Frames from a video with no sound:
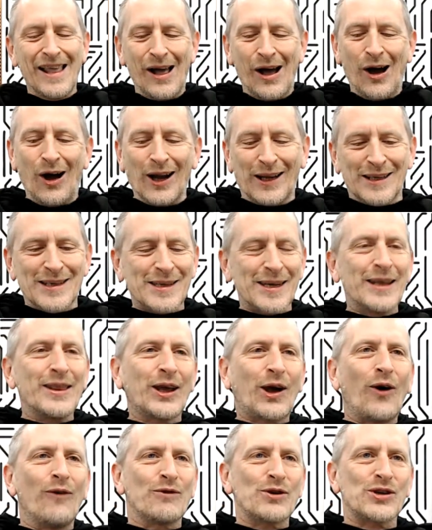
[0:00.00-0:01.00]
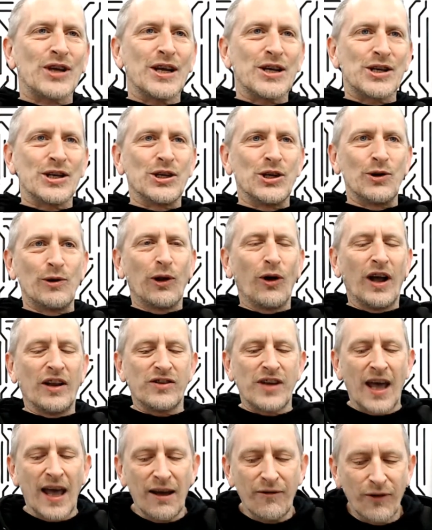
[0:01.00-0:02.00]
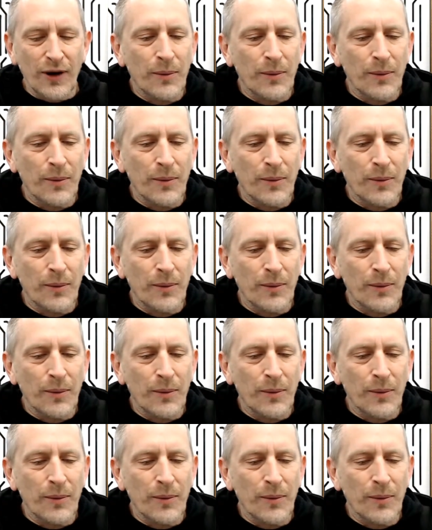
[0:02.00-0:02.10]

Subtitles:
I can see the conversation you'd like to have,